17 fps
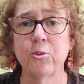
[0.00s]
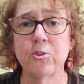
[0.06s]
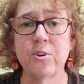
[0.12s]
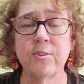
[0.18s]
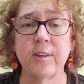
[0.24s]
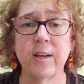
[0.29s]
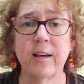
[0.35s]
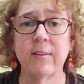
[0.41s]

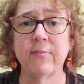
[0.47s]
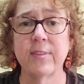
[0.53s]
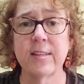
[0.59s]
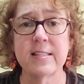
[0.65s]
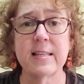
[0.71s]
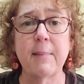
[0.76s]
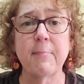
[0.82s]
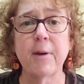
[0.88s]
to
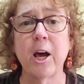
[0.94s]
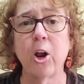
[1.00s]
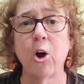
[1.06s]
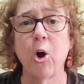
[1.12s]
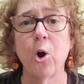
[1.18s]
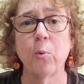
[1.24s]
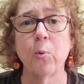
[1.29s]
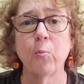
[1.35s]
the same kind
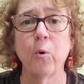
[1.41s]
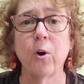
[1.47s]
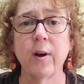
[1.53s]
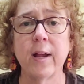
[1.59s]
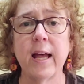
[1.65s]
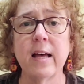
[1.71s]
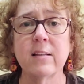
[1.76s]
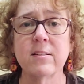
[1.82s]
of
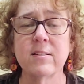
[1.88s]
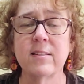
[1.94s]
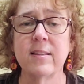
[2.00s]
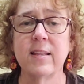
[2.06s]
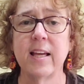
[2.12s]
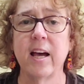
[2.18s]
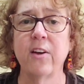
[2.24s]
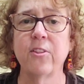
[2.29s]
artwork as
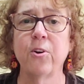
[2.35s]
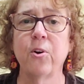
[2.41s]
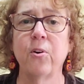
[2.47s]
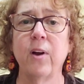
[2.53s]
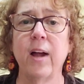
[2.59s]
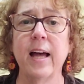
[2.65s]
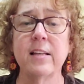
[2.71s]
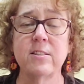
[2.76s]

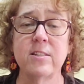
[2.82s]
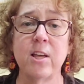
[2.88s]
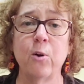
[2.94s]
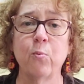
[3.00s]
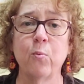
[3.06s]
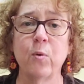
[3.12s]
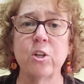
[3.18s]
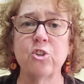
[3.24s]
the
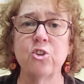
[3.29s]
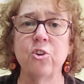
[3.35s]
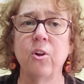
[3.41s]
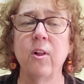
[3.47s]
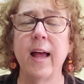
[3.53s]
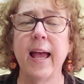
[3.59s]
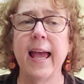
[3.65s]
original,